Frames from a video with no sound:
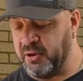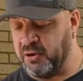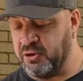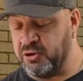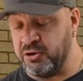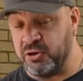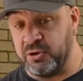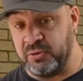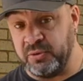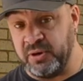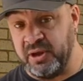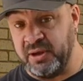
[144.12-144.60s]

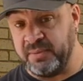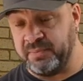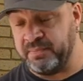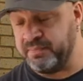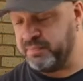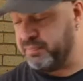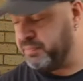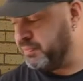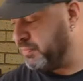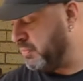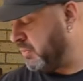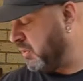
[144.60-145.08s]
unit.
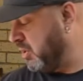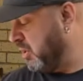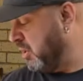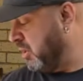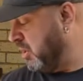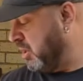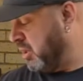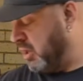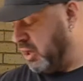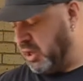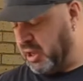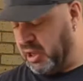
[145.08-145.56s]

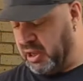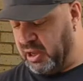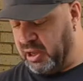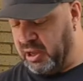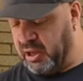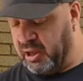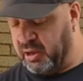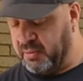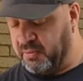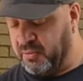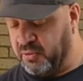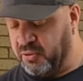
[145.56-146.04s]

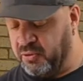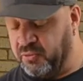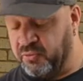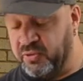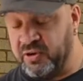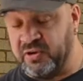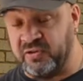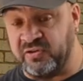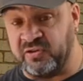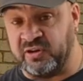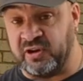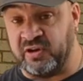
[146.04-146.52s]
The
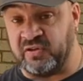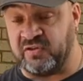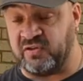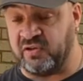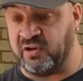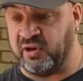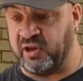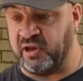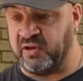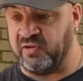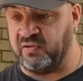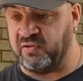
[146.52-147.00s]
reason I
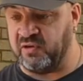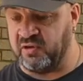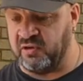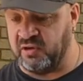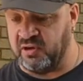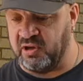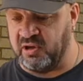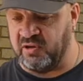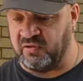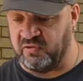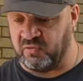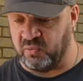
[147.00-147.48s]

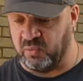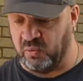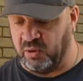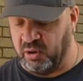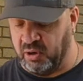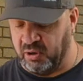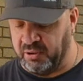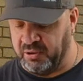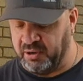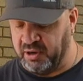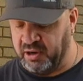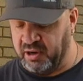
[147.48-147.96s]
selected this
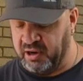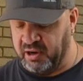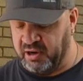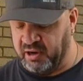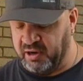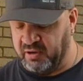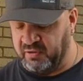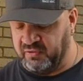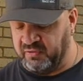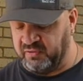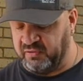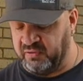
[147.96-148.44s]
one
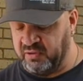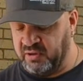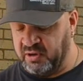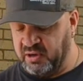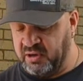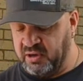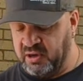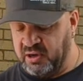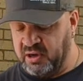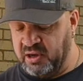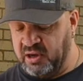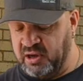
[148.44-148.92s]
is
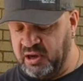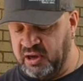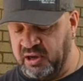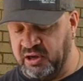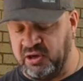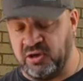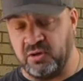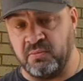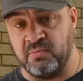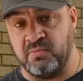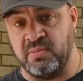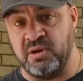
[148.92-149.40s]

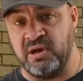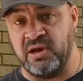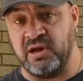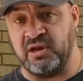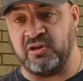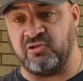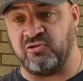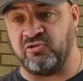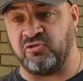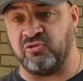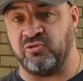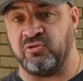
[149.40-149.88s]
it can
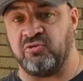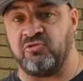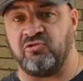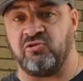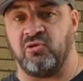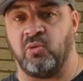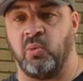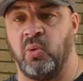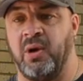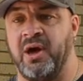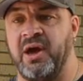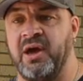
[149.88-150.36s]
be tucked
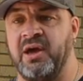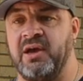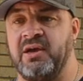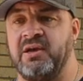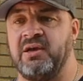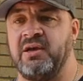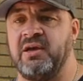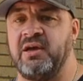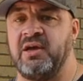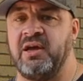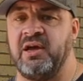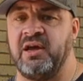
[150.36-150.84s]

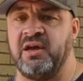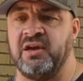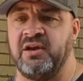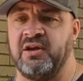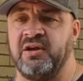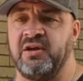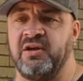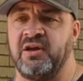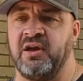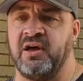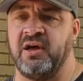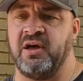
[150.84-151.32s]
away
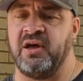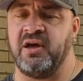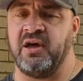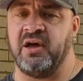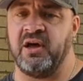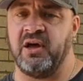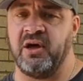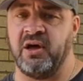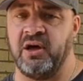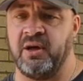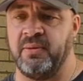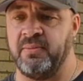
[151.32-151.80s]
in
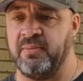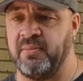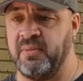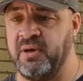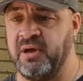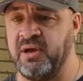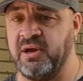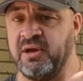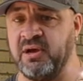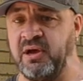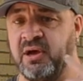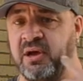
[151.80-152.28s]

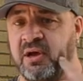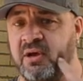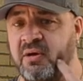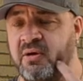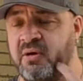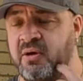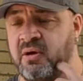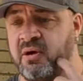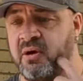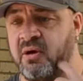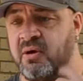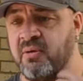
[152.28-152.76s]

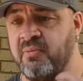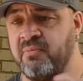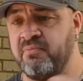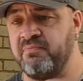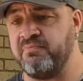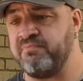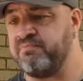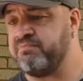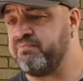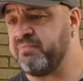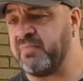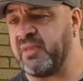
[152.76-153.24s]
a
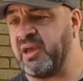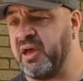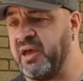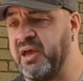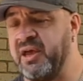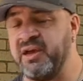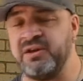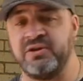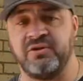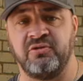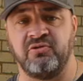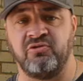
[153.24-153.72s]

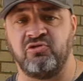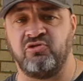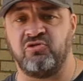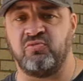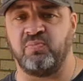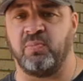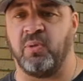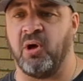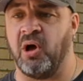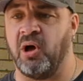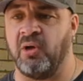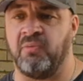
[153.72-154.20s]
hidden
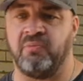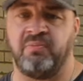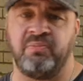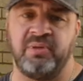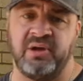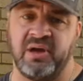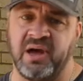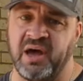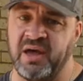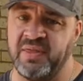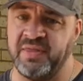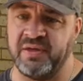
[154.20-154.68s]
spot
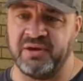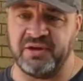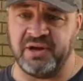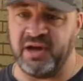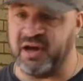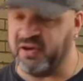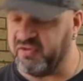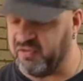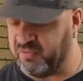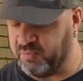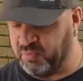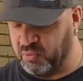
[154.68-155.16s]
behind the
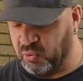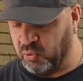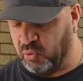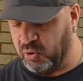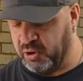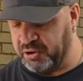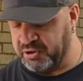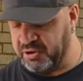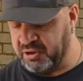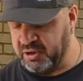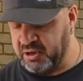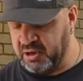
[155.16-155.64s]

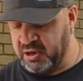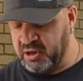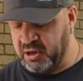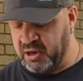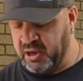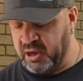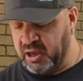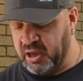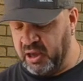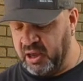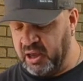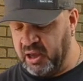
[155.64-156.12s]
dashboard,
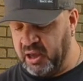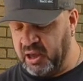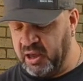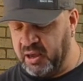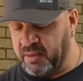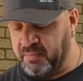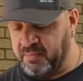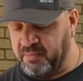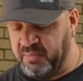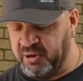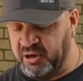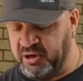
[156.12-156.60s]

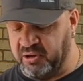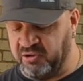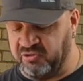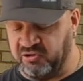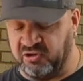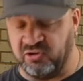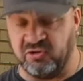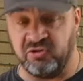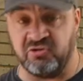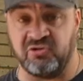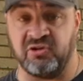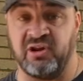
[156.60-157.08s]
because
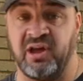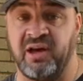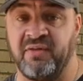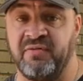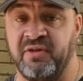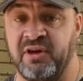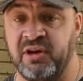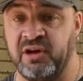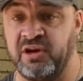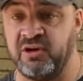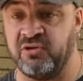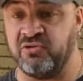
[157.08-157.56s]
it doesn't have
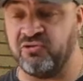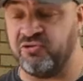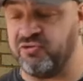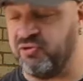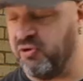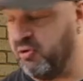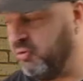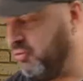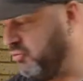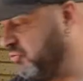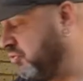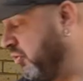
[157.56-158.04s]
any
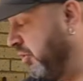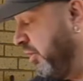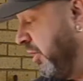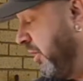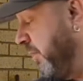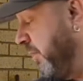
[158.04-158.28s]
controls on